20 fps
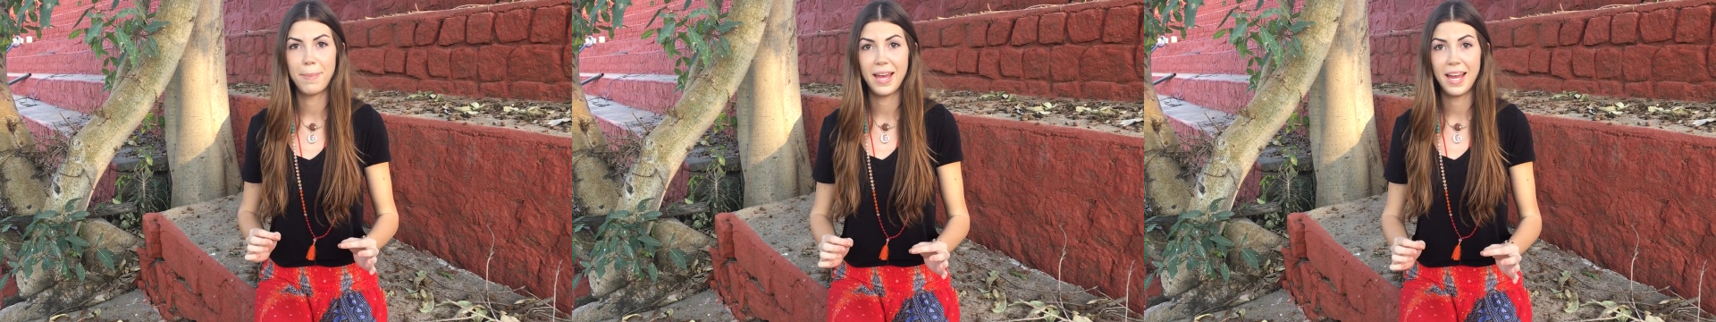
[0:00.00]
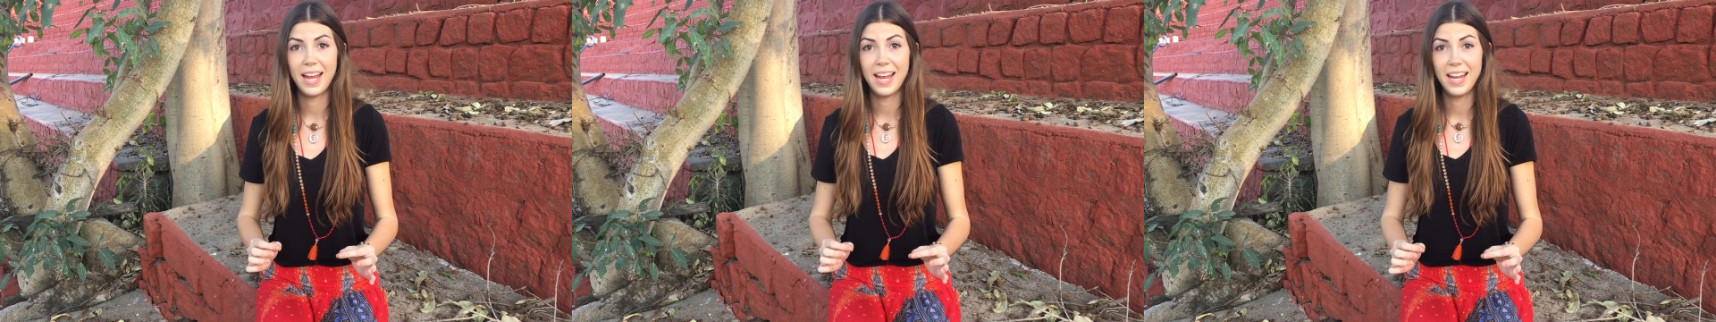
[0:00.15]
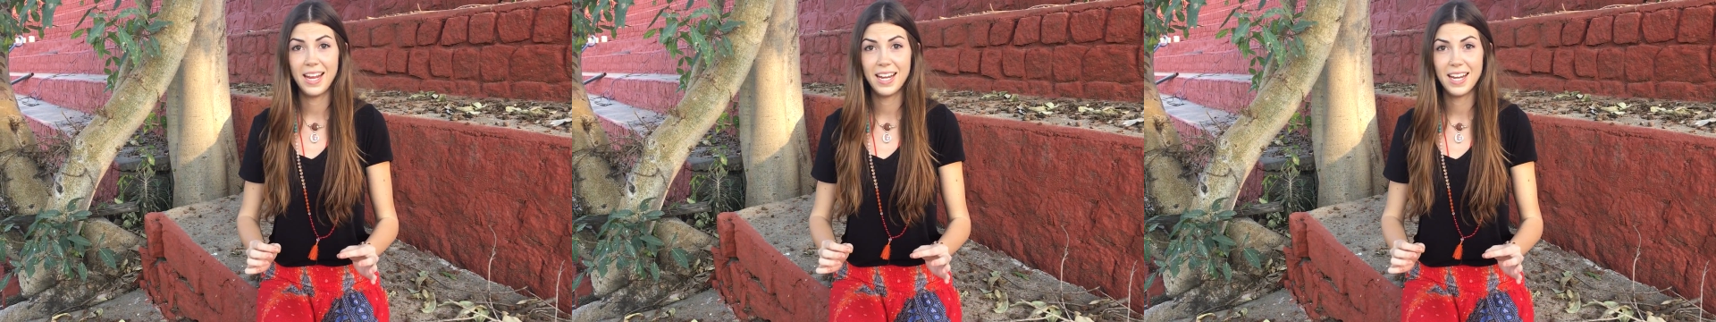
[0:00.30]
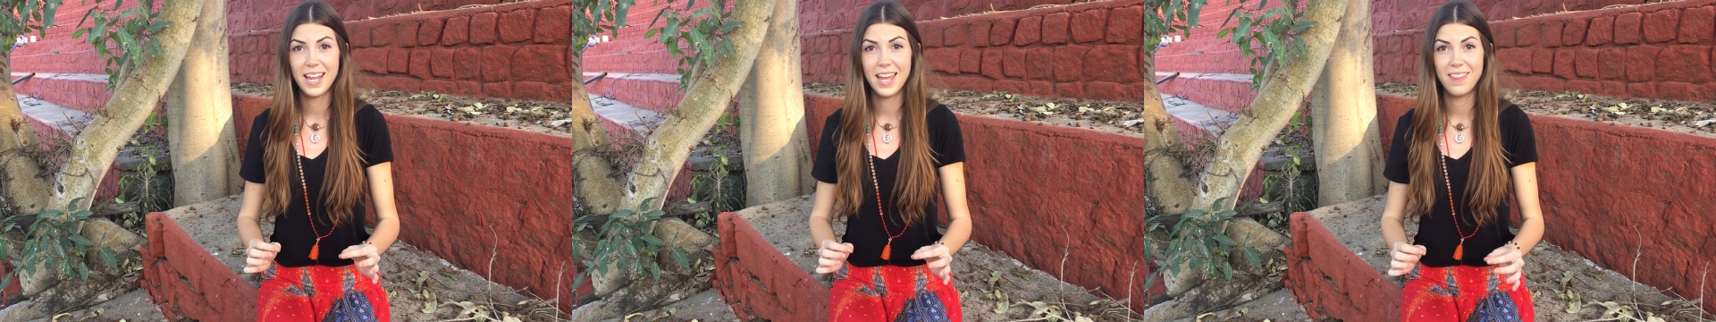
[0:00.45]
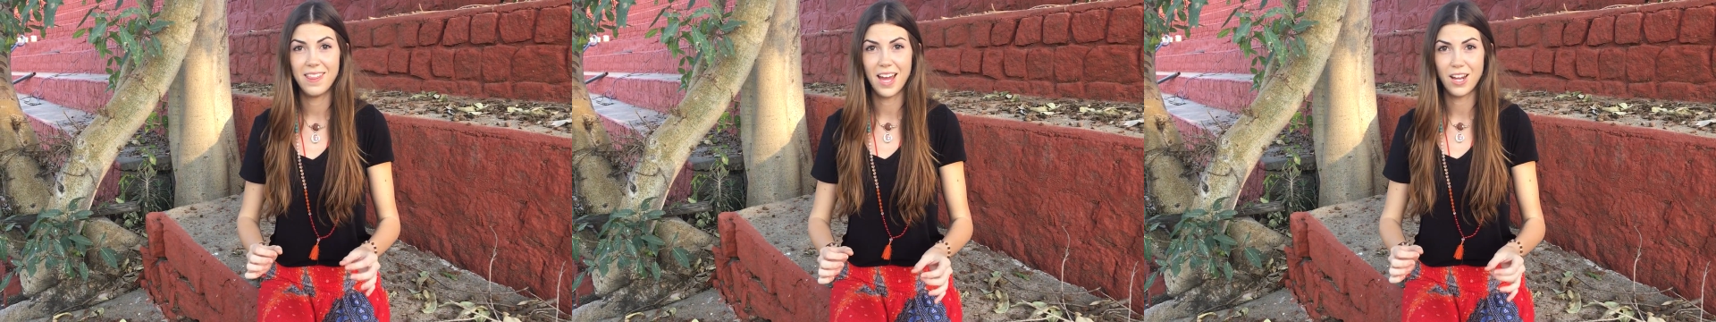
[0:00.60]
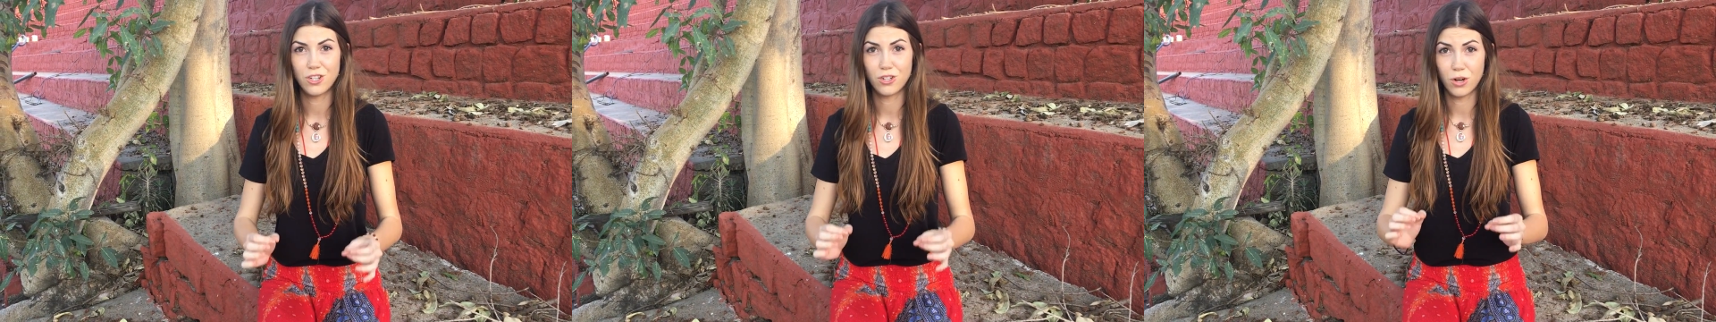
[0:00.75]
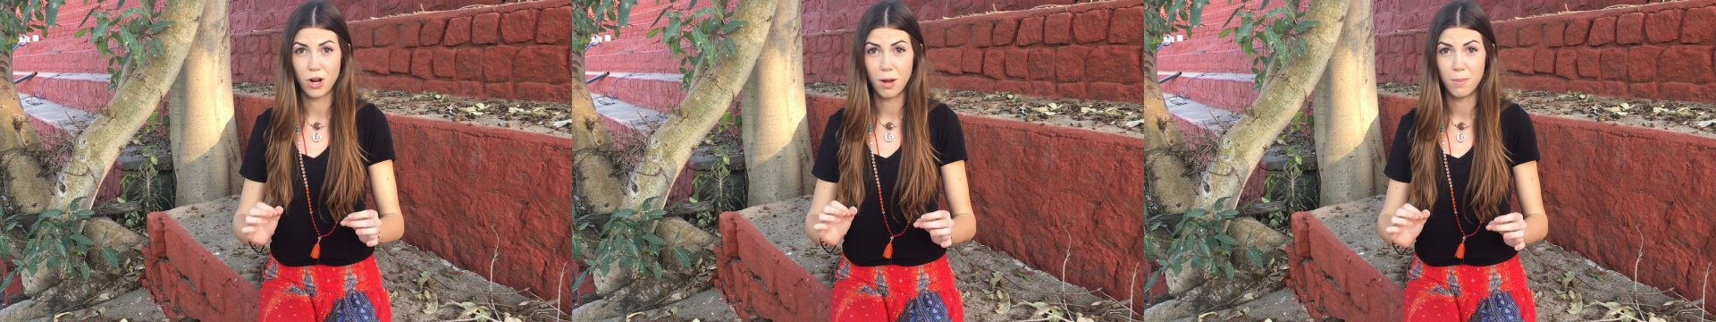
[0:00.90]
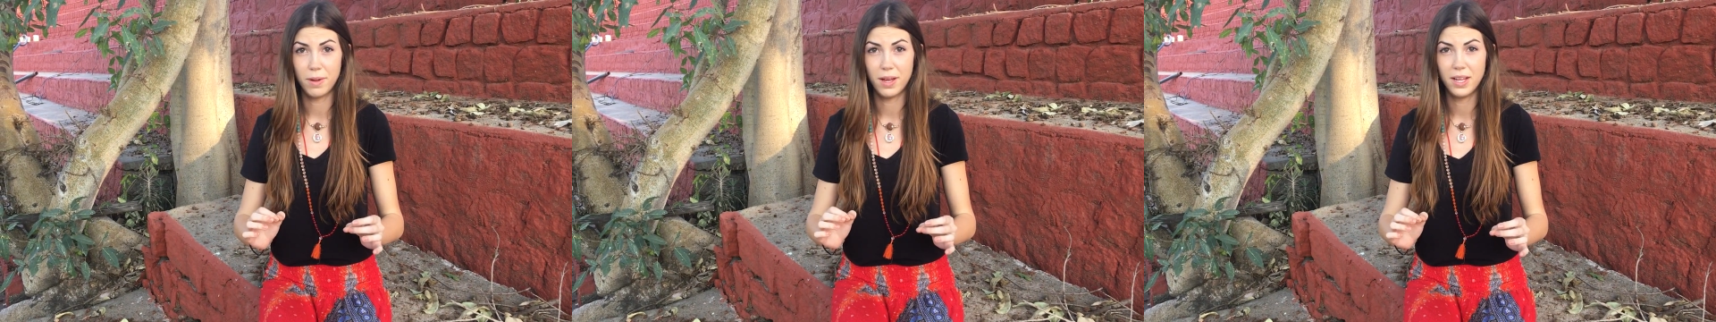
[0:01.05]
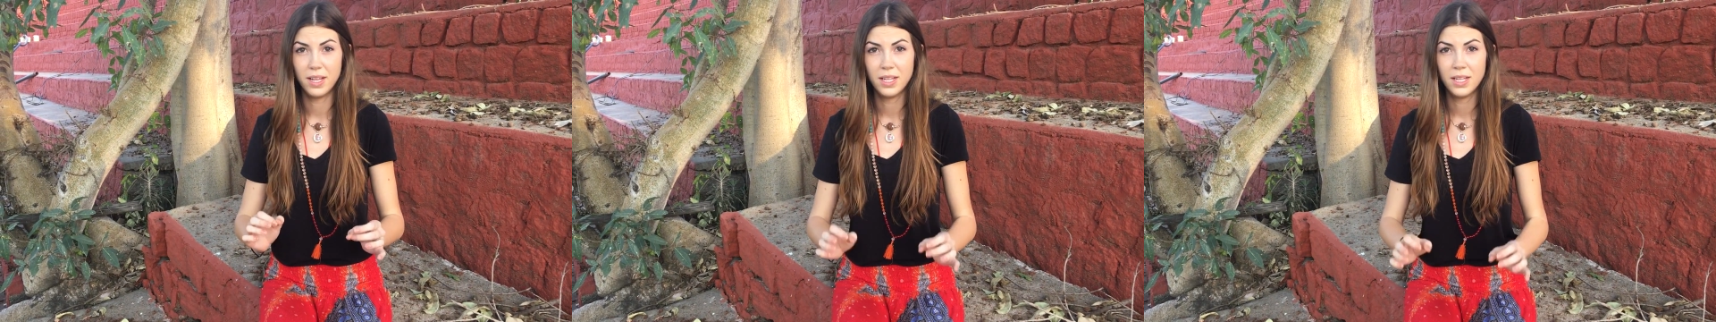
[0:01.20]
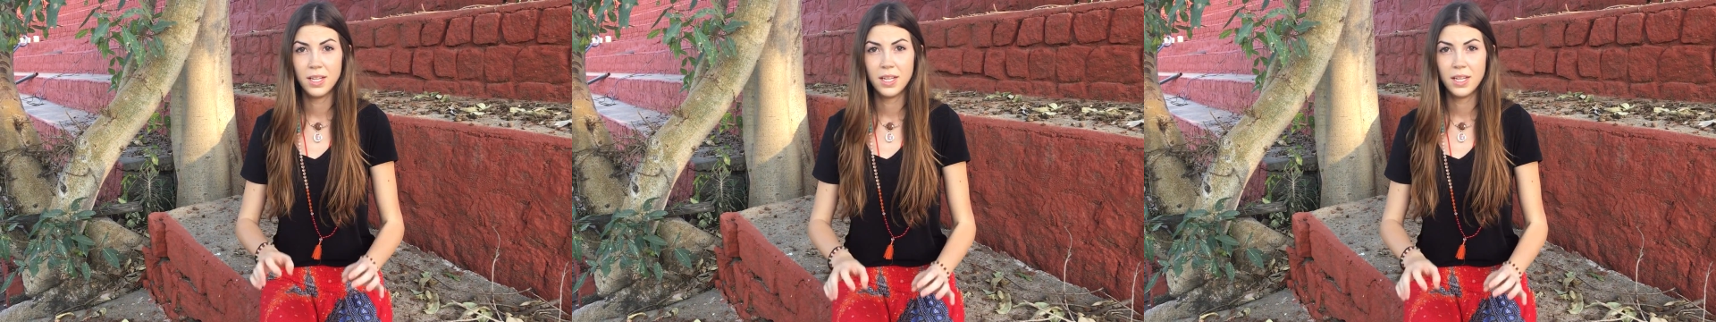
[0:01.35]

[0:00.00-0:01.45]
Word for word: pain and that trauma.